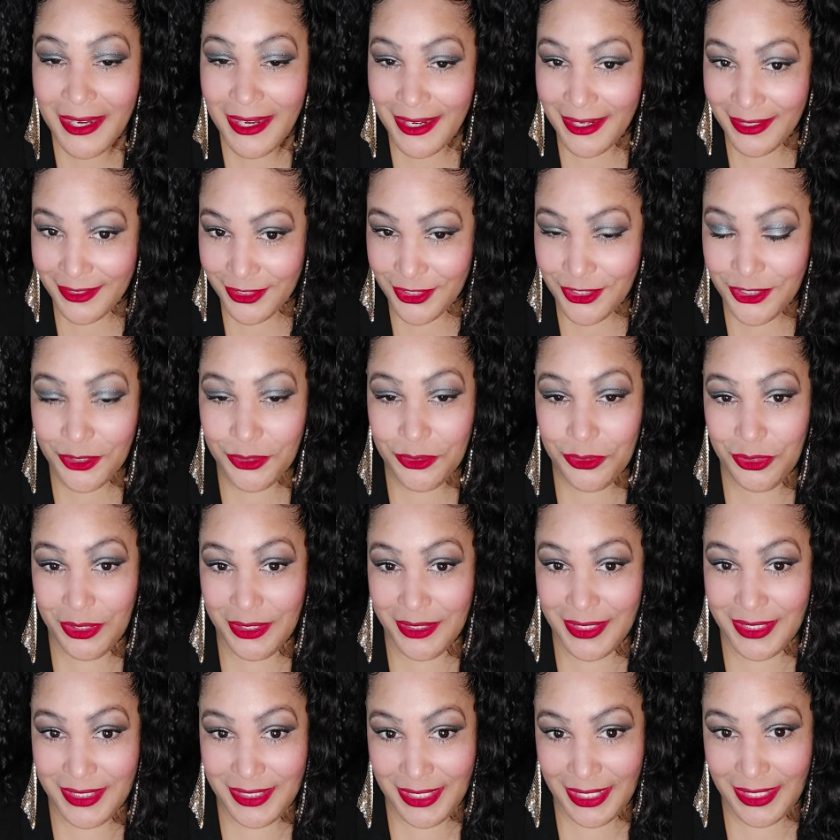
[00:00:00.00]
And so
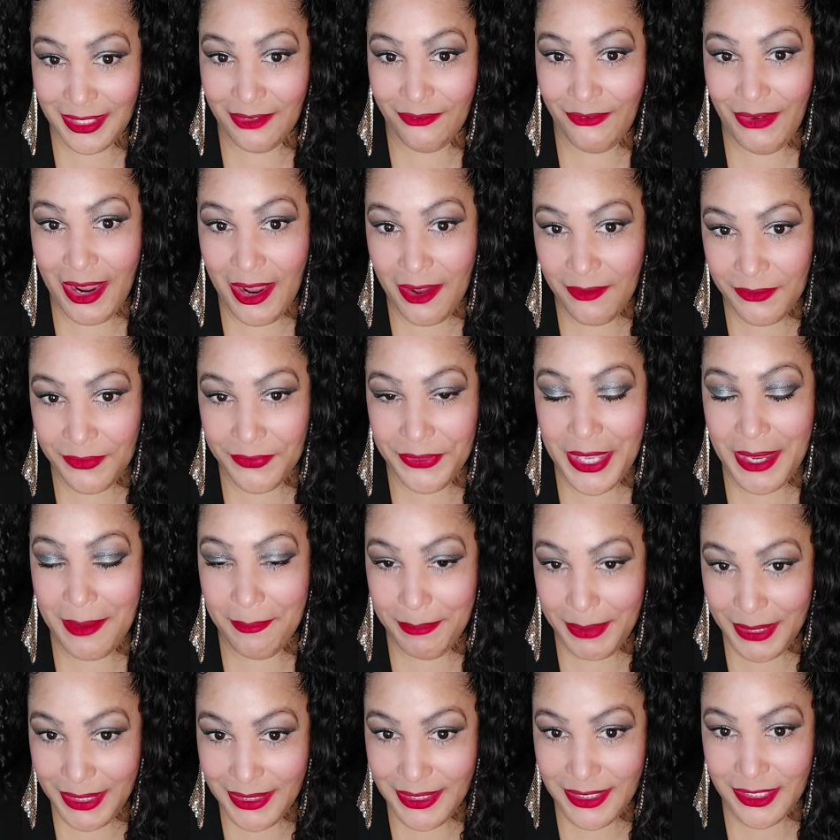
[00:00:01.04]
instead of having
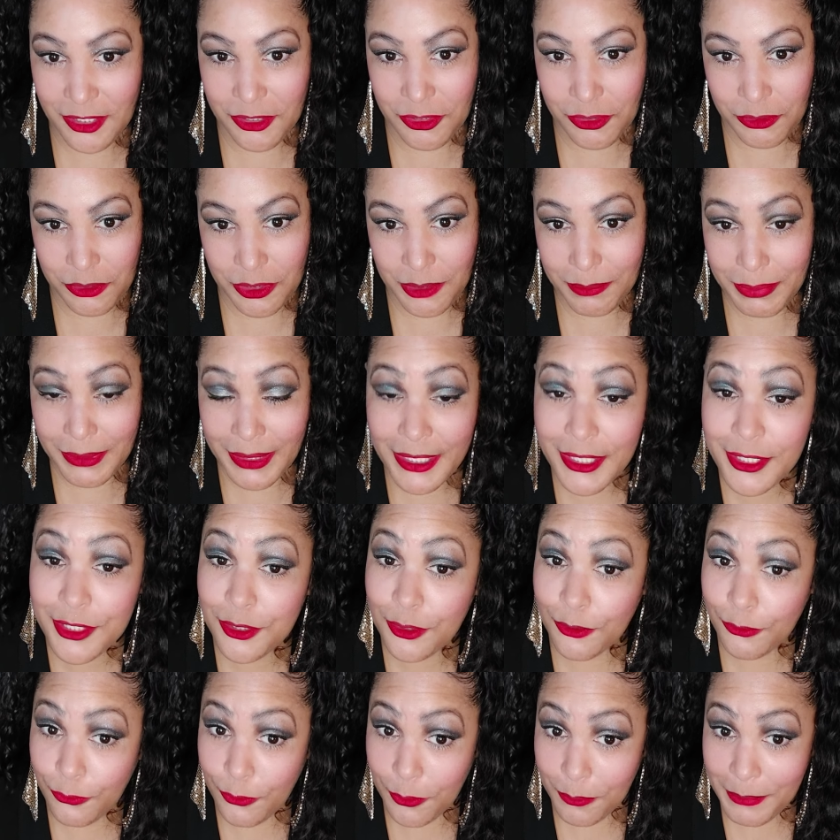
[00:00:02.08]
that piece under the
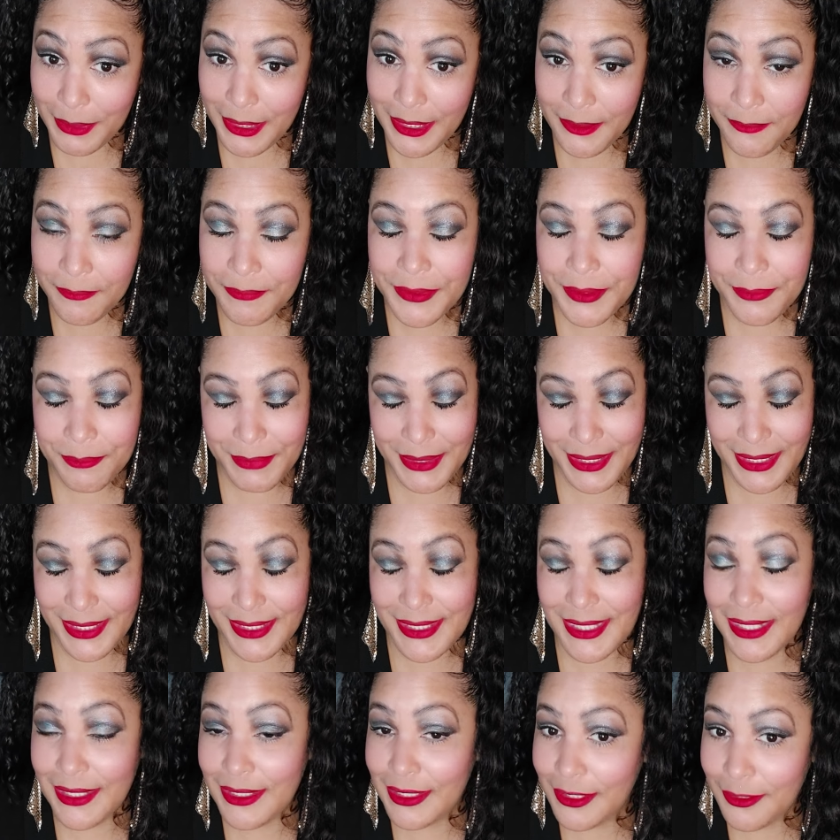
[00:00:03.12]
blazer for me,
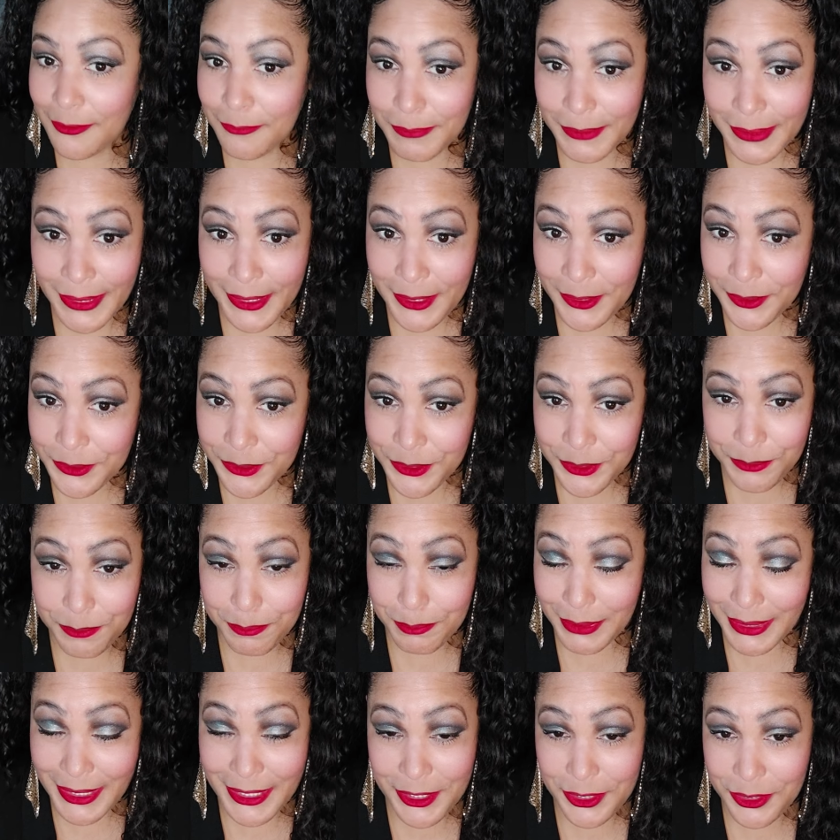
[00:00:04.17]
because I love blazers,
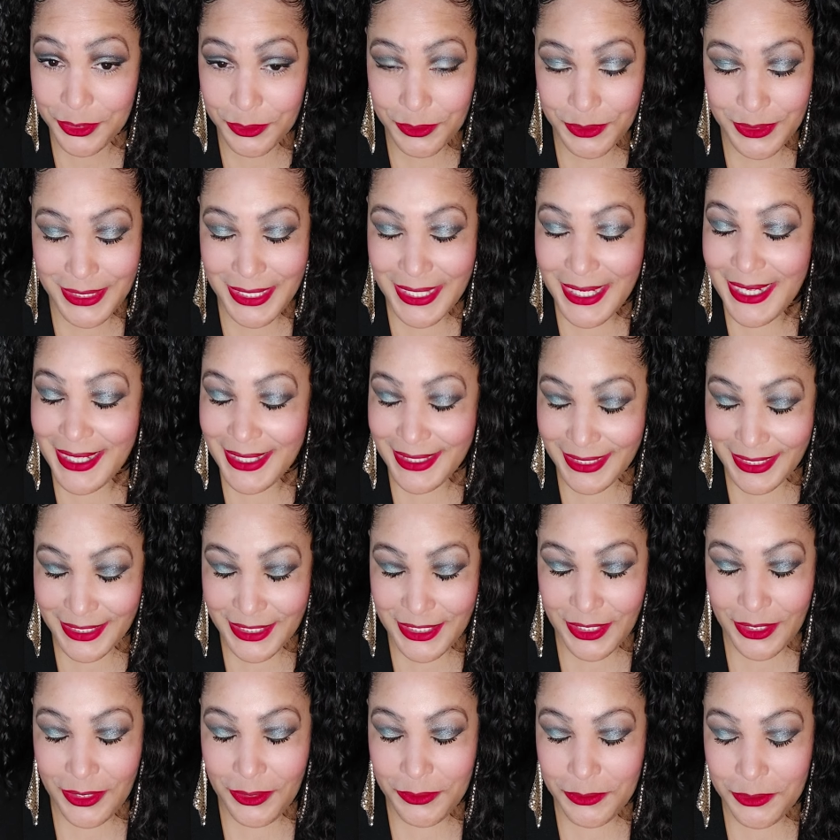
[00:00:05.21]
blazers
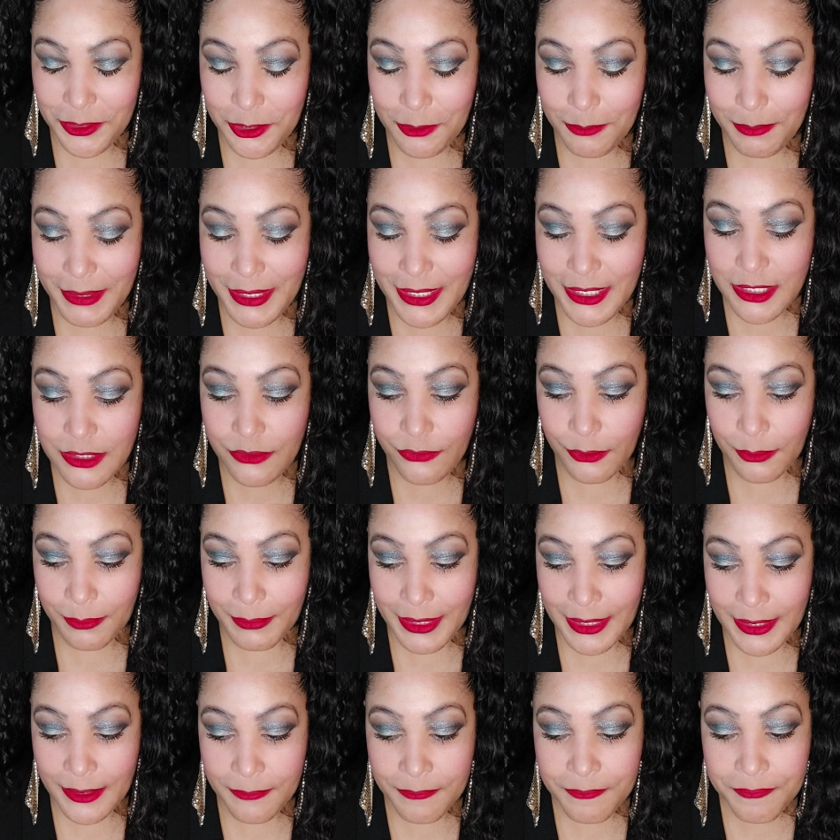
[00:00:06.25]
that's a go-to piece for
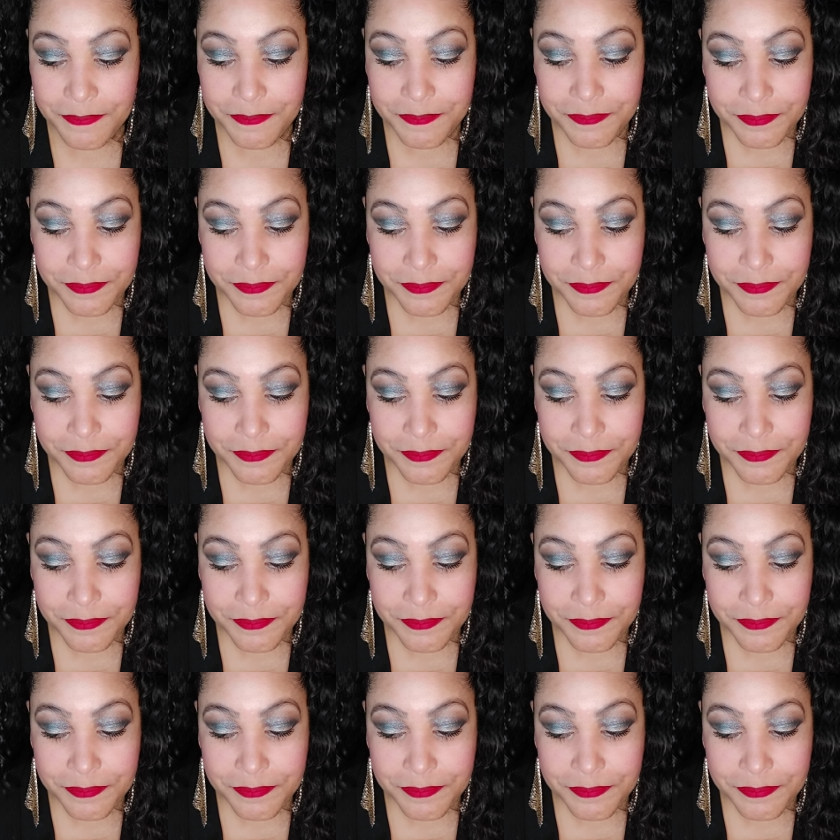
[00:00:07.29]
me.